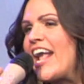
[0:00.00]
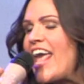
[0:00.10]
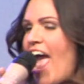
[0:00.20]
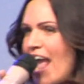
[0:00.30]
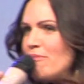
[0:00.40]

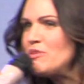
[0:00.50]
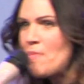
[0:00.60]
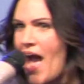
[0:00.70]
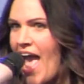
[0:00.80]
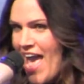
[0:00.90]
came to
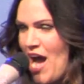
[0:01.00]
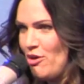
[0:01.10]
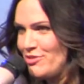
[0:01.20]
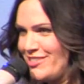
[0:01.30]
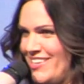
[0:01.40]
my
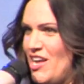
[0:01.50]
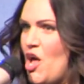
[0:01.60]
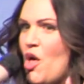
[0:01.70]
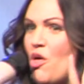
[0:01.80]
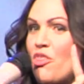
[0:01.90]
house
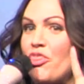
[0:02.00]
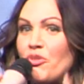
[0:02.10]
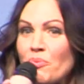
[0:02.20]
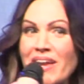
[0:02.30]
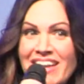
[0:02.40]
three